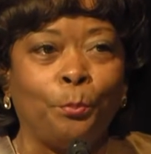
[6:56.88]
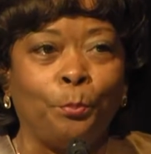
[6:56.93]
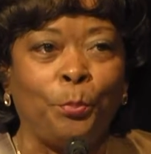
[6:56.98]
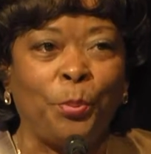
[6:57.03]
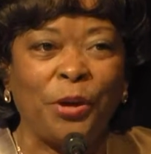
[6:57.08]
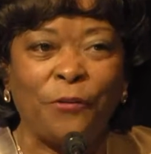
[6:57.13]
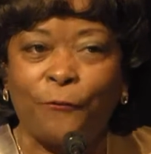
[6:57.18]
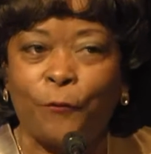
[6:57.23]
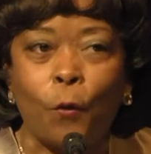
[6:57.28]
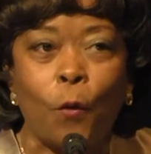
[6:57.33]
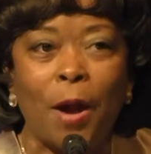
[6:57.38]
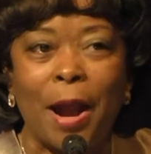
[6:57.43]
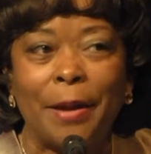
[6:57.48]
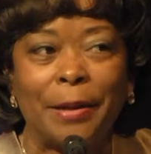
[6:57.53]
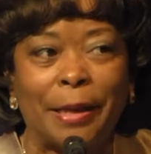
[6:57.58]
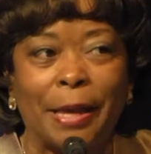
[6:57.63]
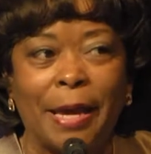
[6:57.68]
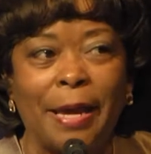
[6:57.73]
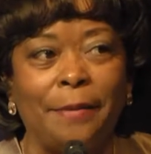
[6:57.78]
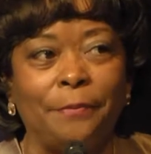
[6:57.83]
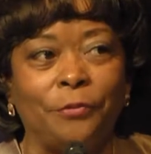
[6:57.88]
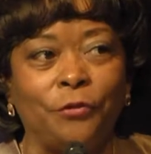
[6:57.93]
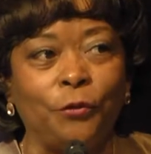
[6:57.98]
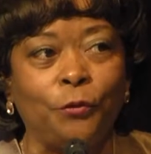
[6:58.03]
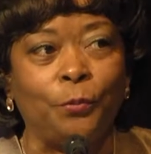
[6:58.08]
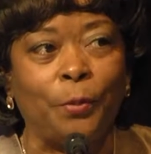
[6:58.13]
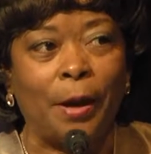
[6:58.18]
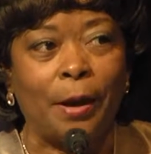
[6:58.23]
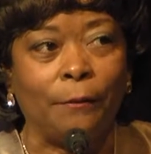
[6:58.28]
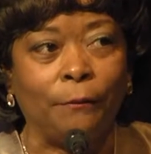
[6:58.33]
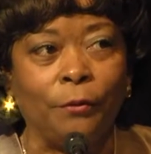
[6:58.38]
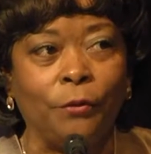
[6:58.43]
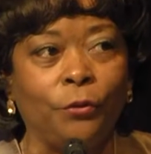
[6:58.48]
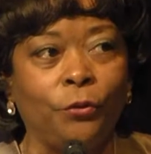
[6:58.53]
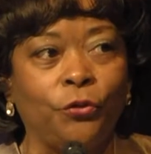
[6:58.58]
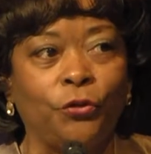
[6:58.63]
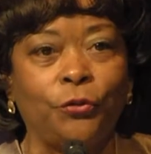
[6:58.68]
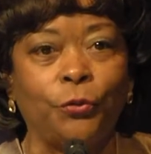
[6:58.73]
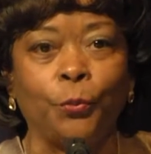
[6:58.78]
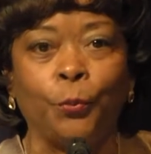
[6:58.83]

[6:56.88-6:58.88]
Before I came to Baton Rouge,